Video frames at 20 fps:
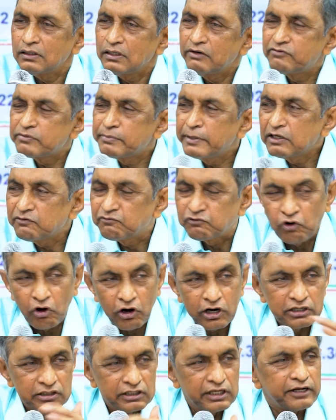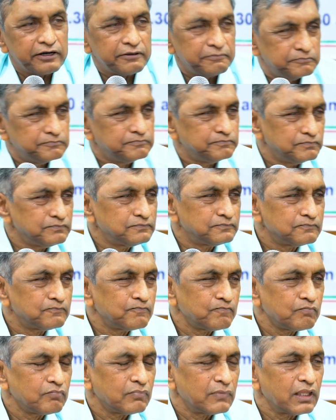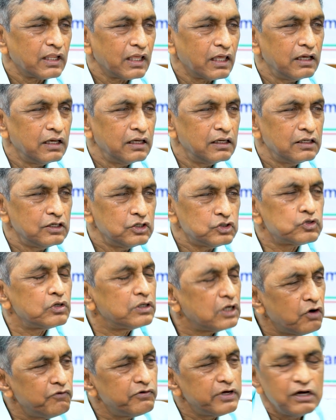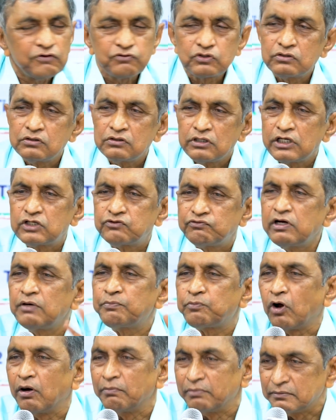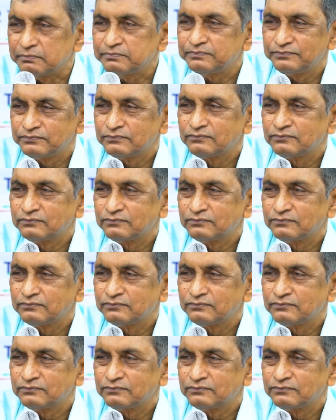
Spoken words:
everybody flocked there. So now we have a twin problem.